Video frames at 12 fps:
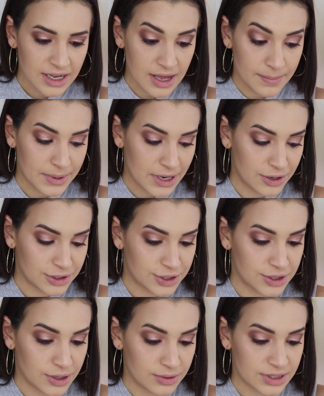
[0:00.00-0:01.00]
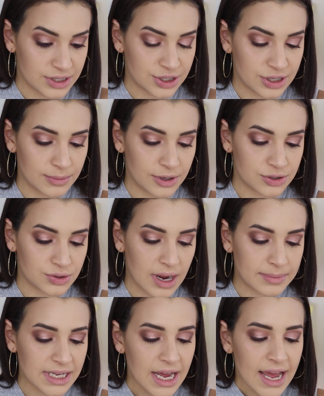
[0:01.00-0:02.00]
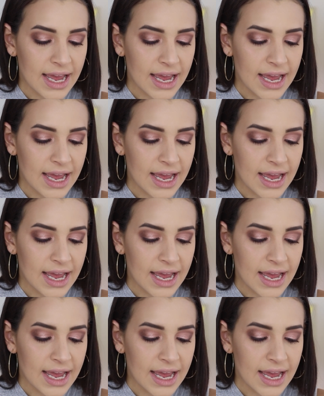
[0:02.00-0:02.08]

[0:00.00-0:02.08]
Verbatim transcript: compared to those shimmer drops.